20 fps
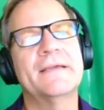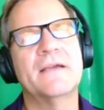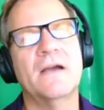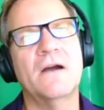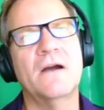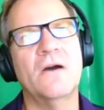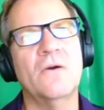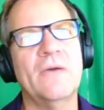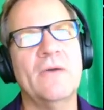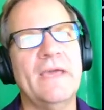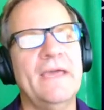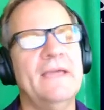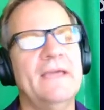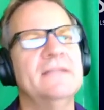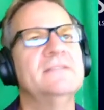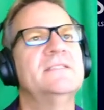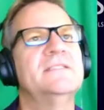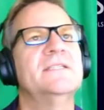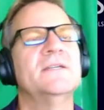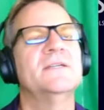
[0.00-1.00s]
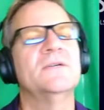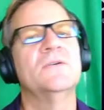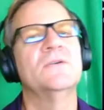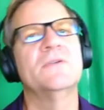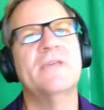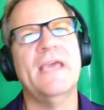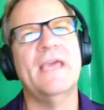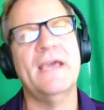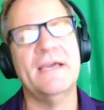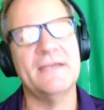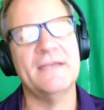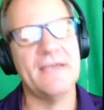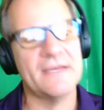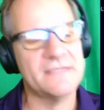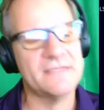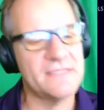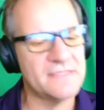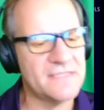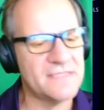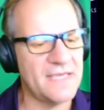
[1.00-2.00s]
go into
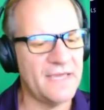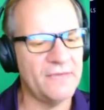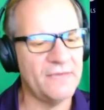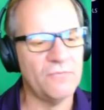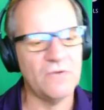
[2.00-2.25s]
Yandex and say,